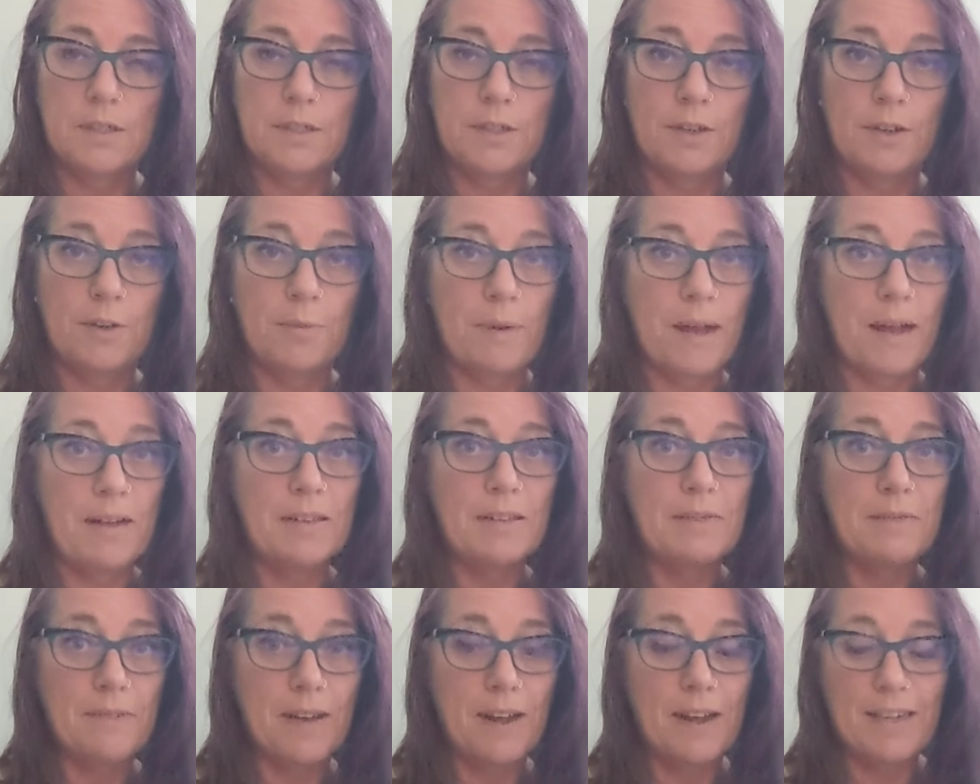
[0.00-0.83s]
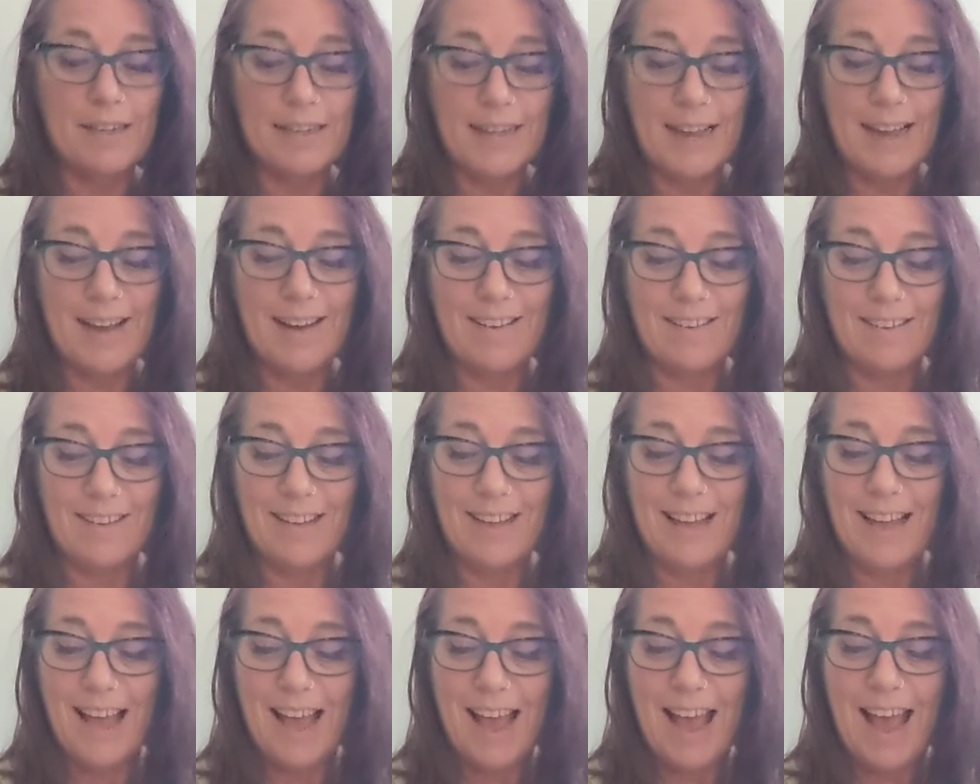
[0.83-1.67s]
you're about to find out
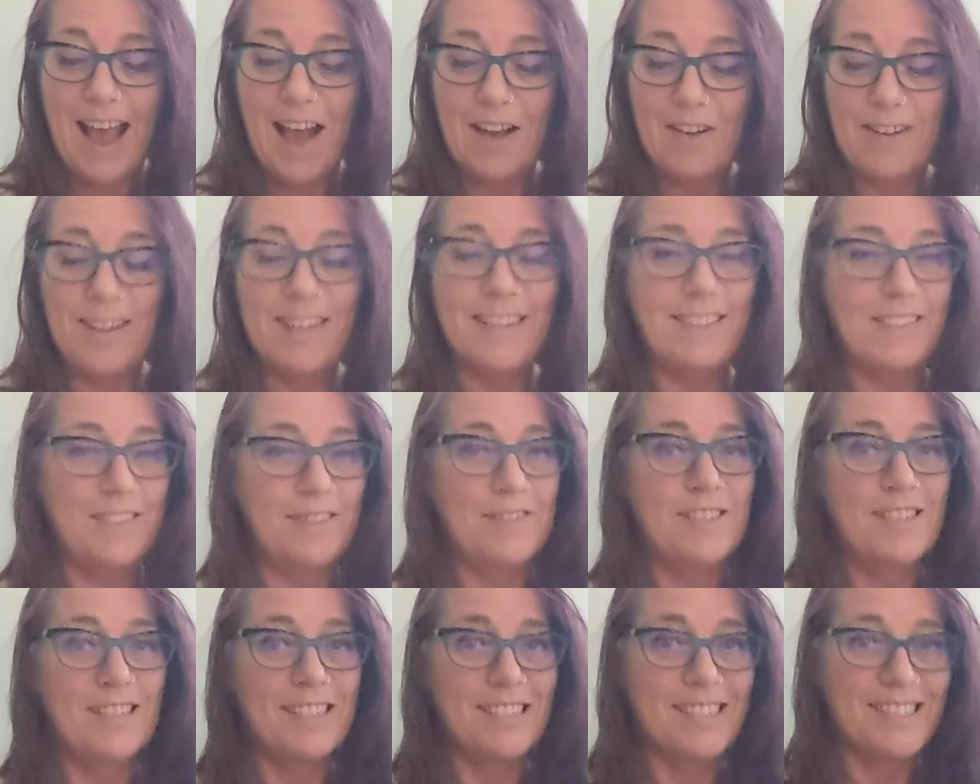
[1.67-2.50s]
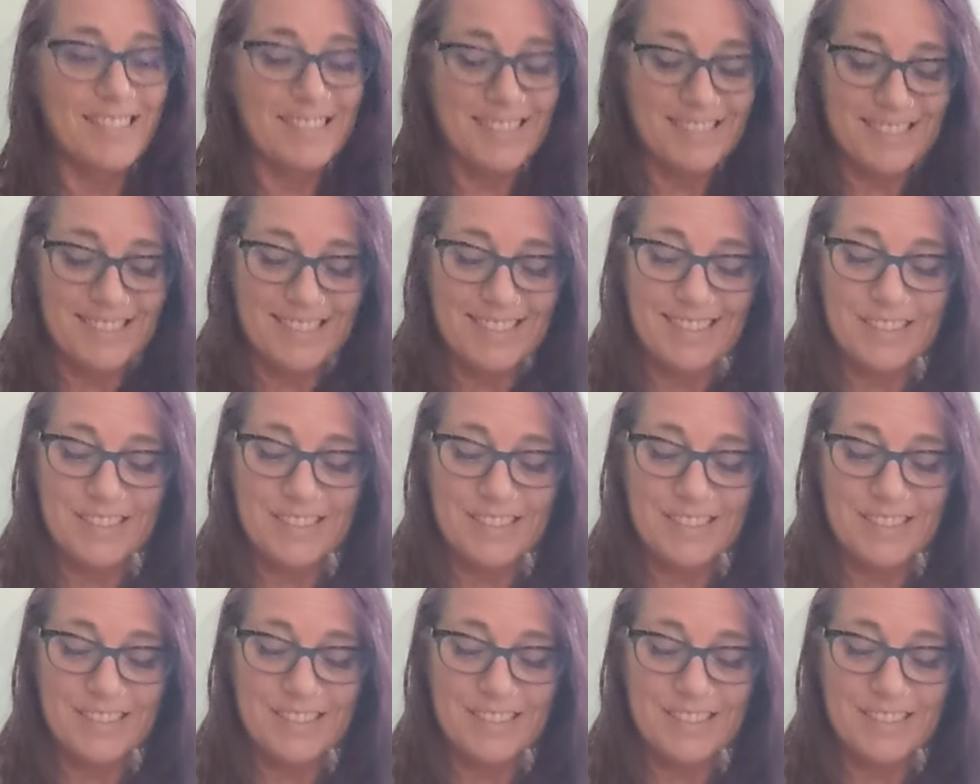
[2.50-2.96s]
how he uses it.